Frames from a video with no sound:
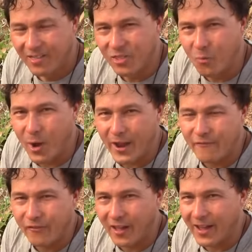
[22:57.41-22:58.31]
the
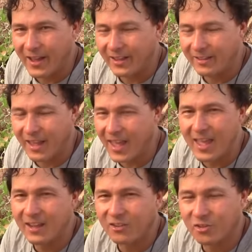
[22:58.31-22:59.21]
whitefly
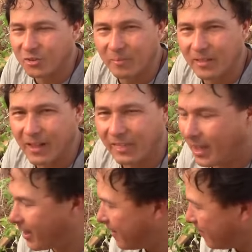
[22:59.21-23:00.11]
eggs or something like
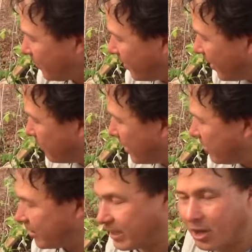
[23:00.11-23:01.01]
that, and
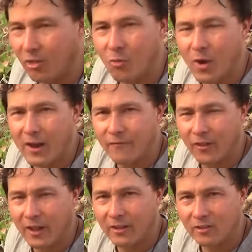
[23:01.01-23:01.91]
basically kill the
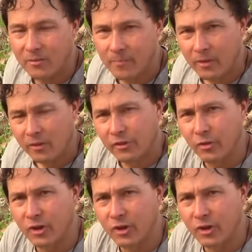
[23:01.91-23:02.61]
whiteflies. So